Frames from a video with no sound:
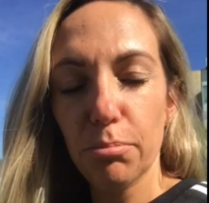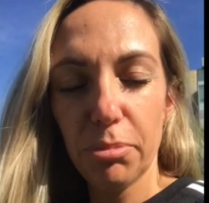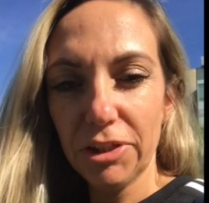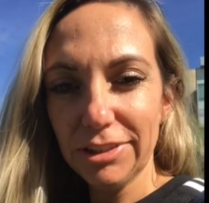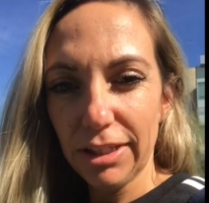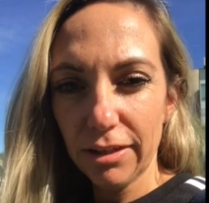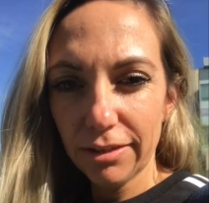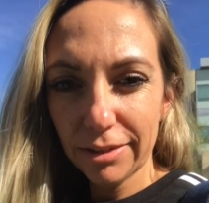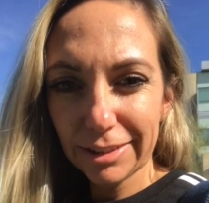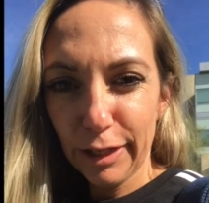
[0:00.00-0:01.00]

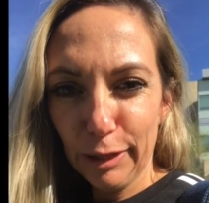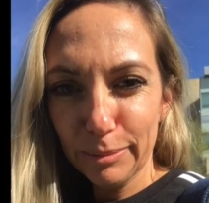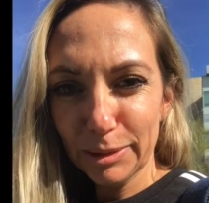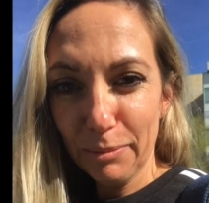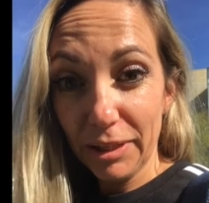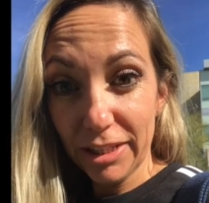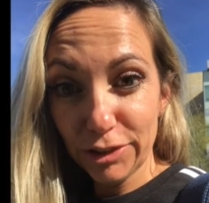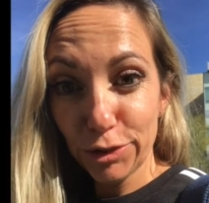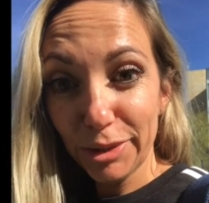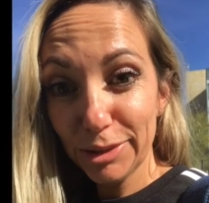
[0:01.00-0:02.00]
building to get him some
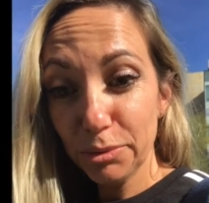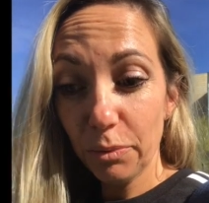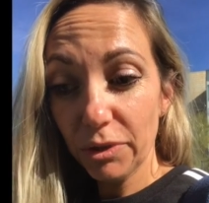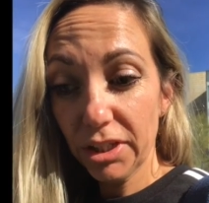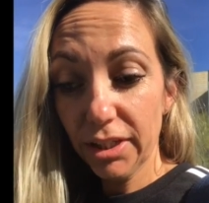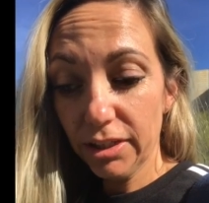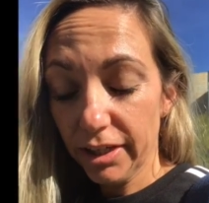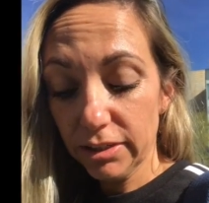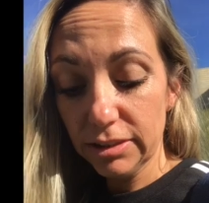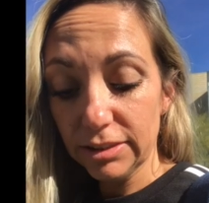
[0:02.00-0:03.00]
lunch. So he's doing really good,
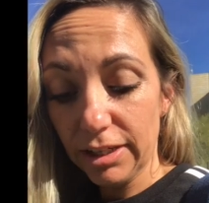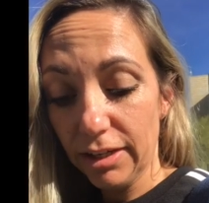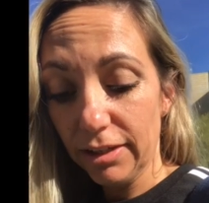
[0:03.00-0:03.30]
guys. He's